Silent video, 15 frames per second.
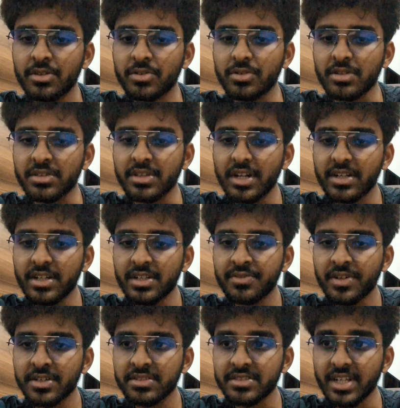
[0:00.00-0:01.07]
So the sender
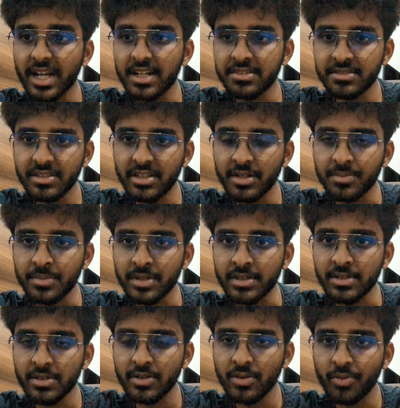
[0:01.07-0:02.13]
first dials the number.
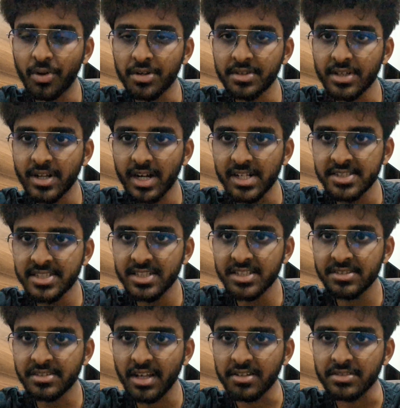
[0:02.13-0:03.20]
Once the connection
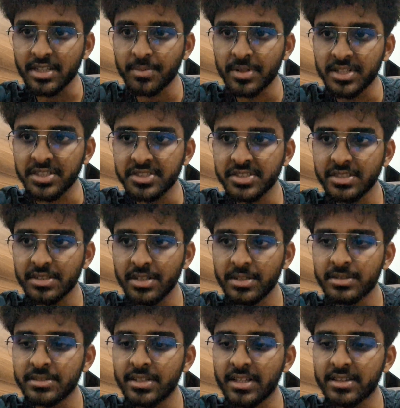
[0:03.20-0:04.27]
is established,
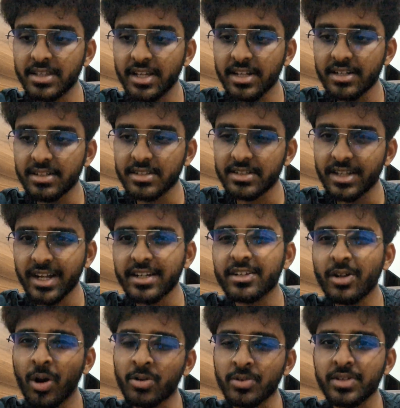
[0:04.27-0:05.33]
then they can
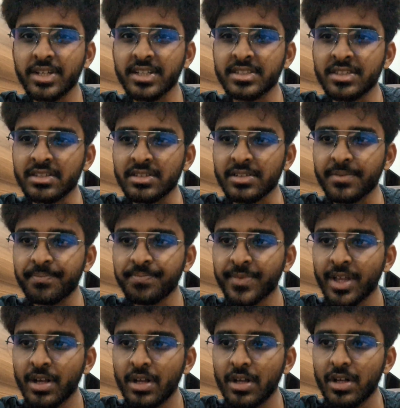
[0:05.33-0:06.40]
talk to each other.
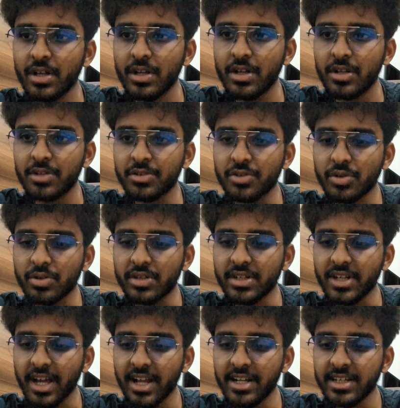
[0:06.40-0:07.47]
So the
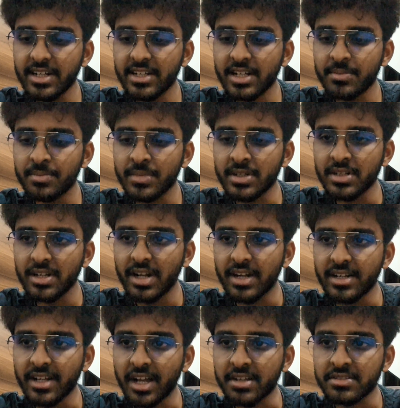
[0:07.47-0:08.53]
dialing a number
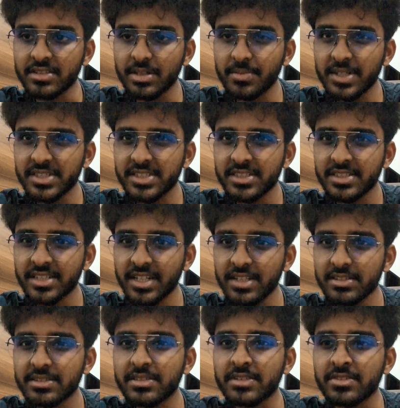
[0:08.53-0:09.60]
and
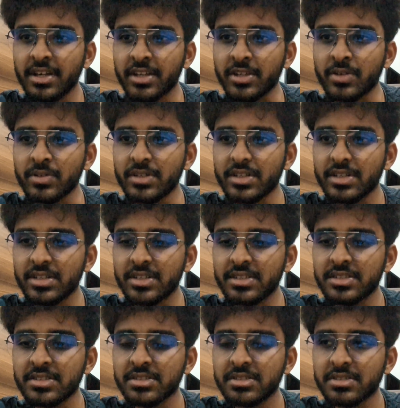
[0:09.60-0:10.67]
establishing the circuit
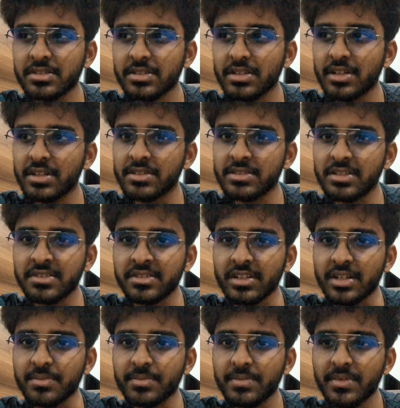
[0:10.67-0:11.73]
is the
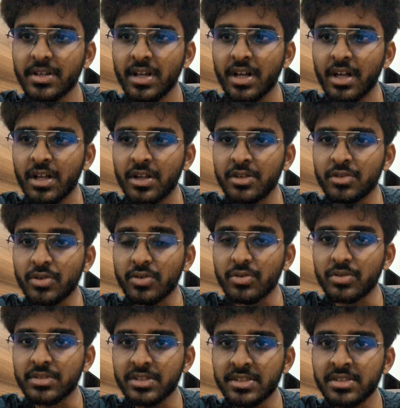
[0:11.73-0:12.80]
same.
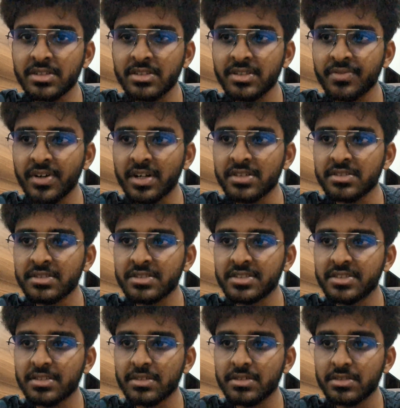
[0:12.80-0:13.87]
So this is the
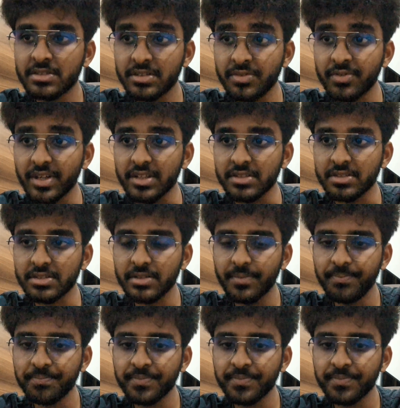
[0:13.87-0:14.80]
first phase.